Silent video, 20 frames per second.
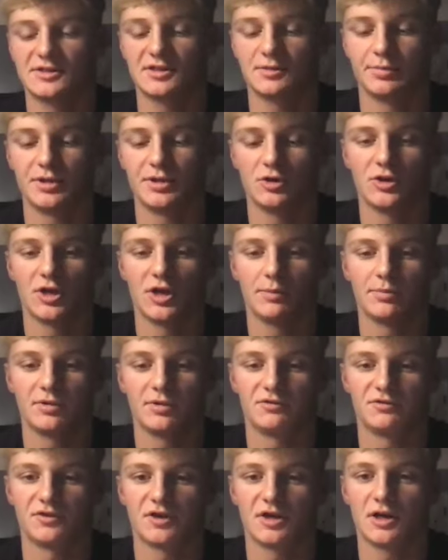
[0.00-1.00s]
buildup
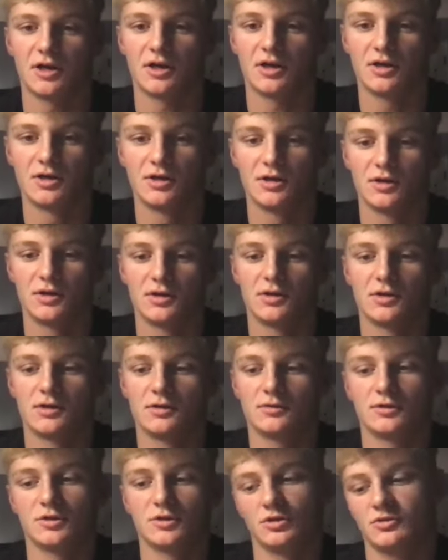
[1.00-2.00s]
of,
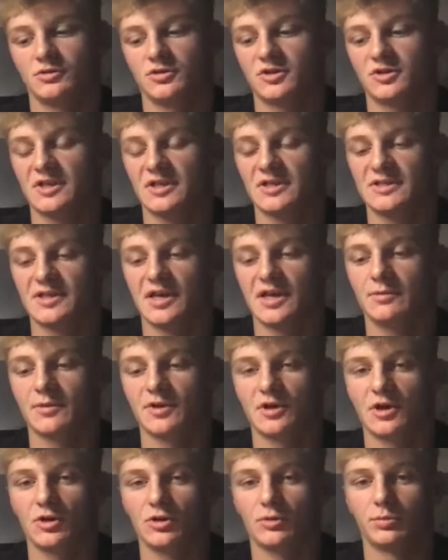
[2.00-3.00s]
you know, just excitement
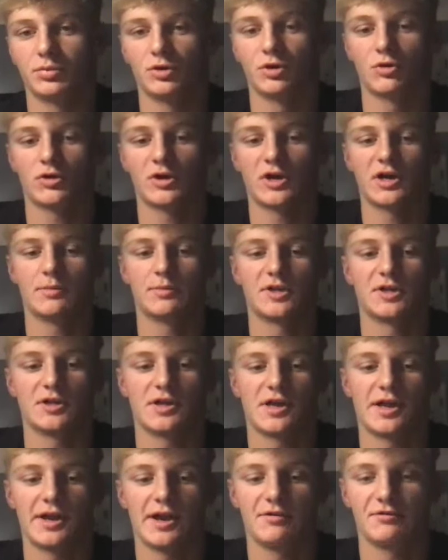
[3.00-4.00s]
around the program
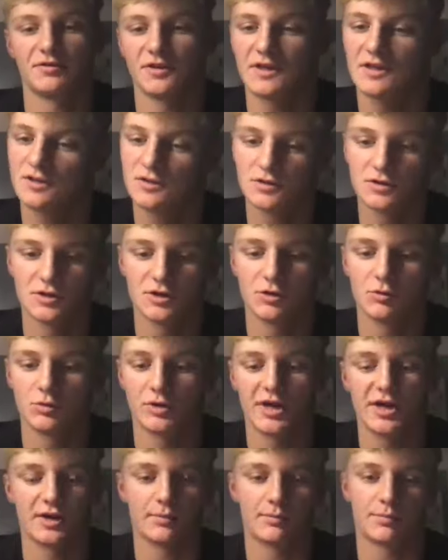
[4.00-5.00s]
and everything. You know, we're
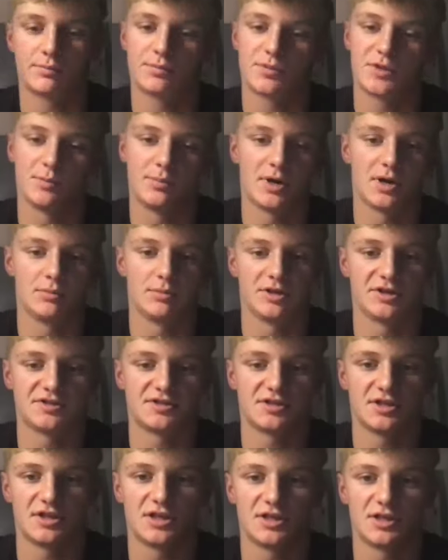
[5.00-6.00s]
getting the
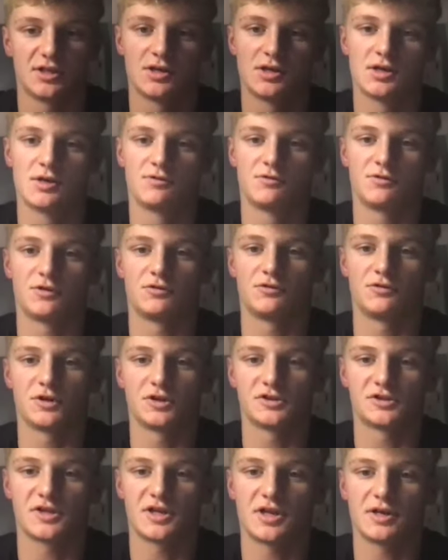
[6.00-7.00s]
publicity for the
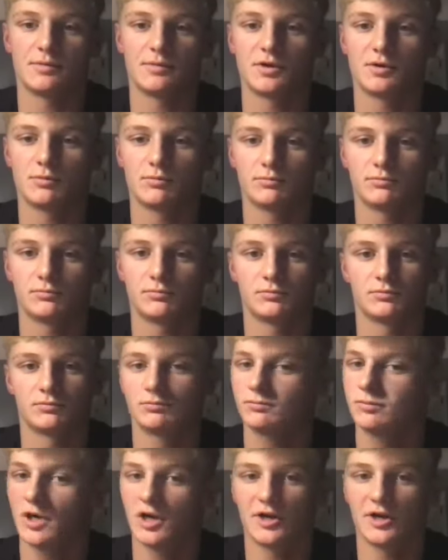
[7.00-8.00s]
first time in
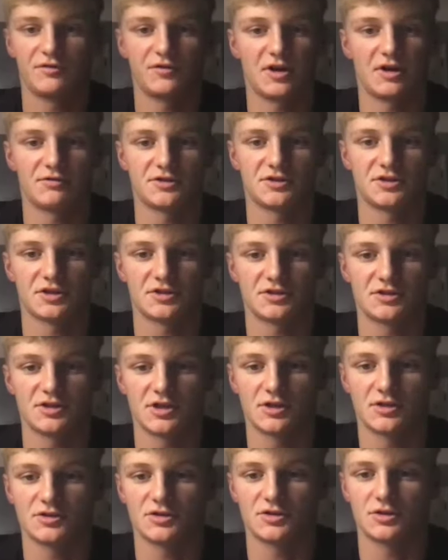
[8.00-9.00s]
probably 5 or 6
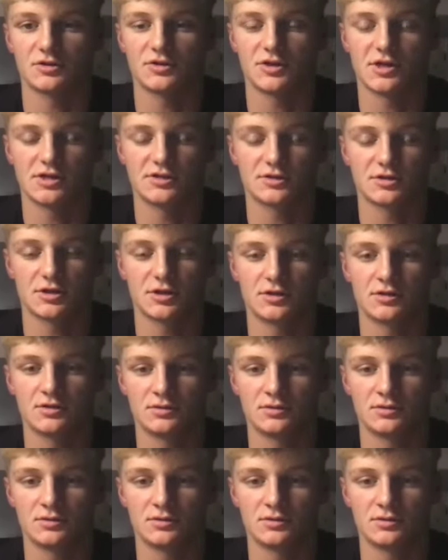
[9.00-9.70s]
years. So it's good.